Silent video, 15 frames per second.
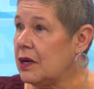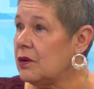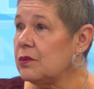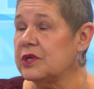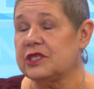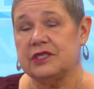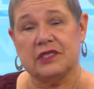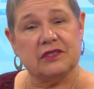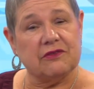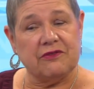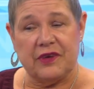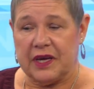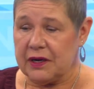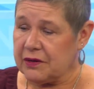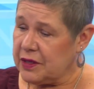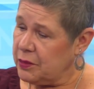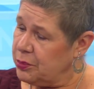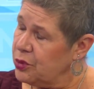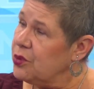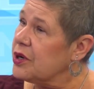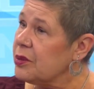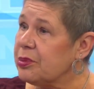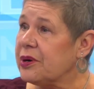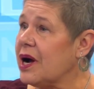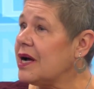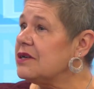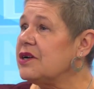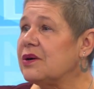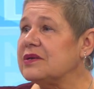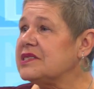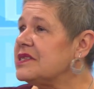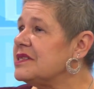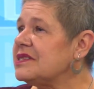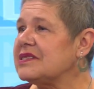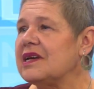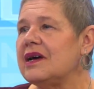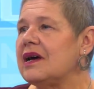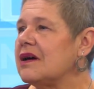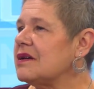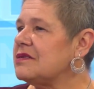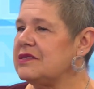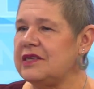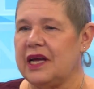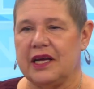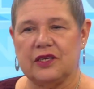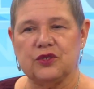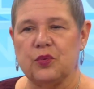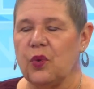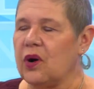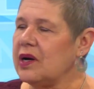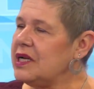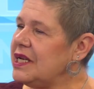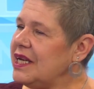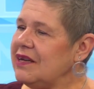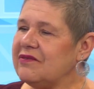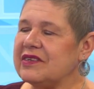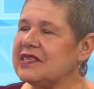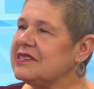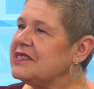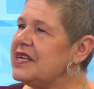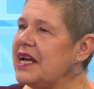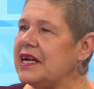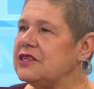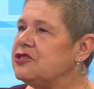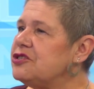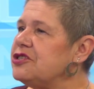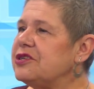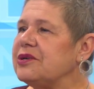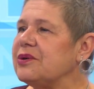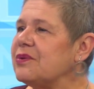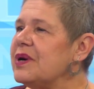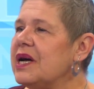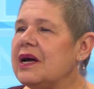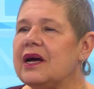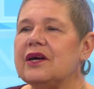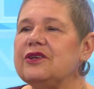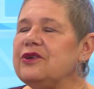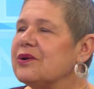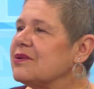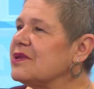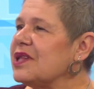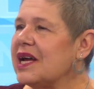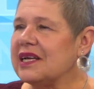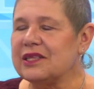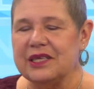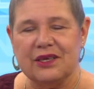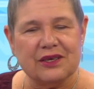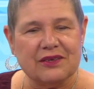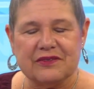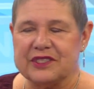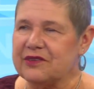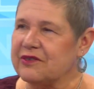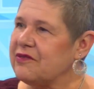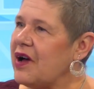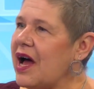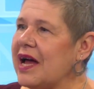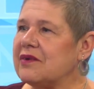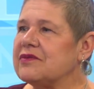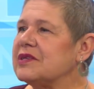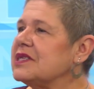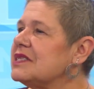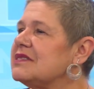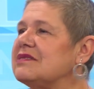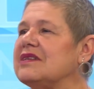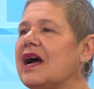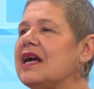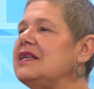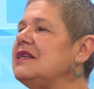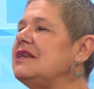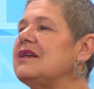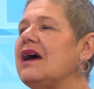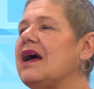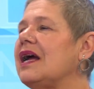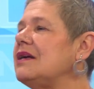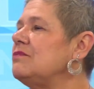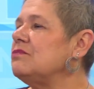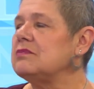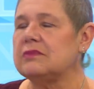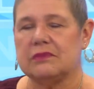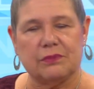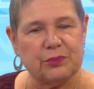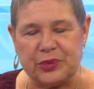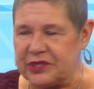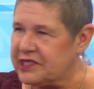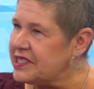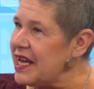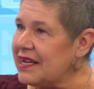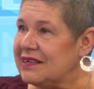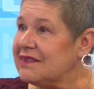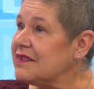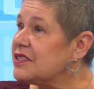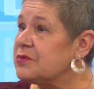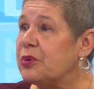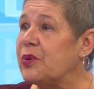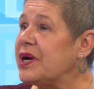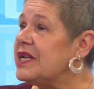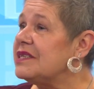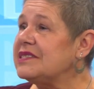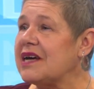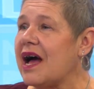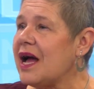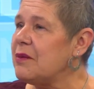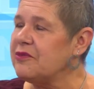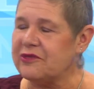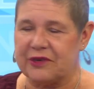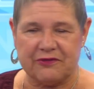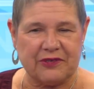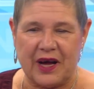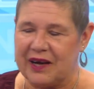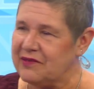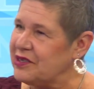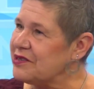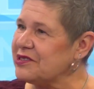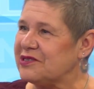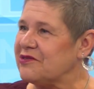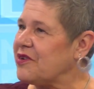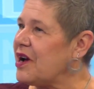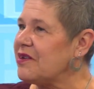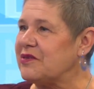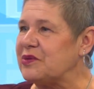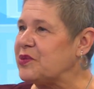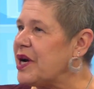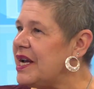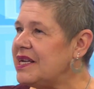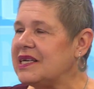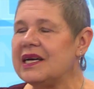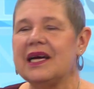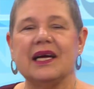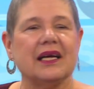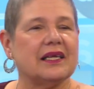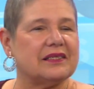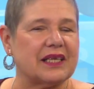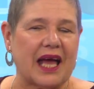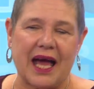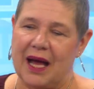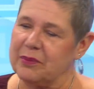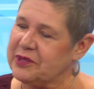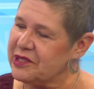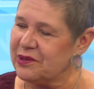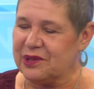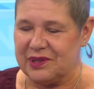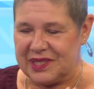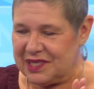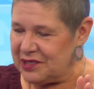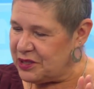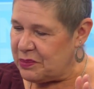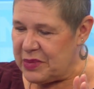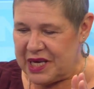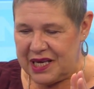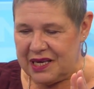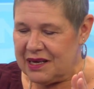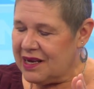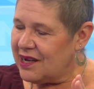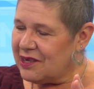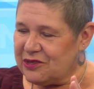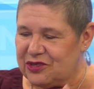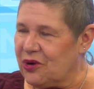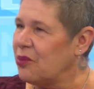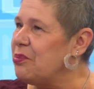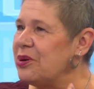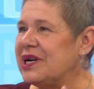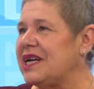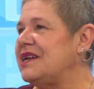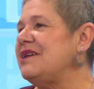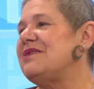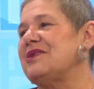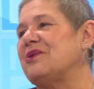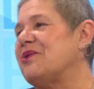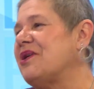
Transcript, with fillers: which is a very poor prognosis, a stage one, even a stage two. Your likelihood of survival is 99% at this point in time for a five year survival rate. It's absolutely, to me, don't put anything